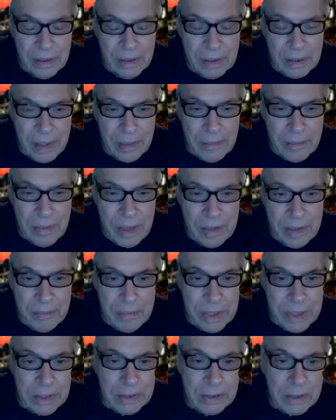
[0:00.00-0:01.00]
They may
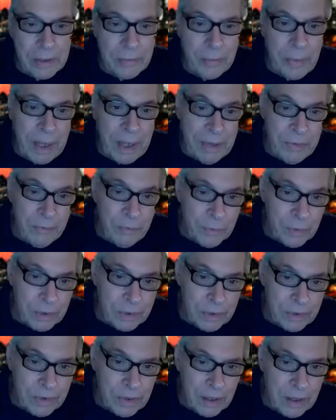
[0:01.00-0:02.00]
be a little painful
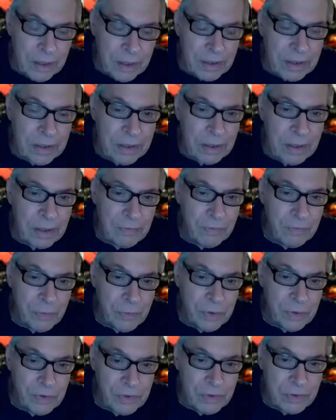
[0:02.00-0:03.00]
to take at
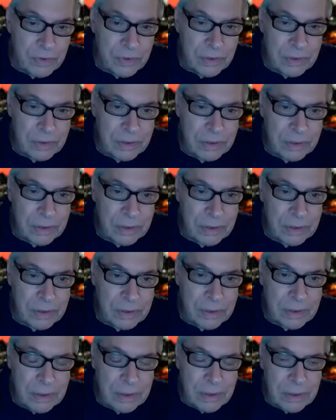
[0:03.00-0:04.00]
first,
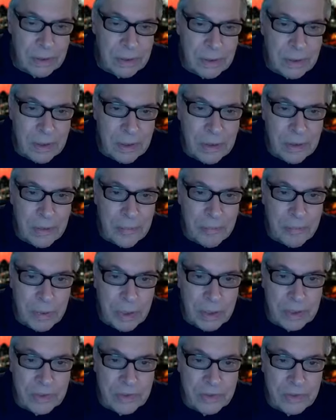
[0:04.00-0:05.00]

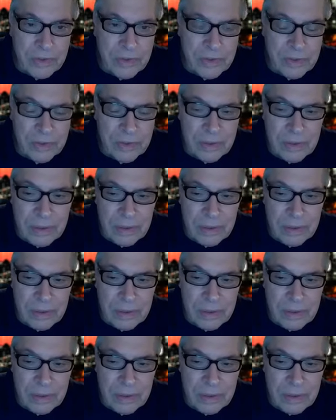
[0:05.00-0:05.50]
but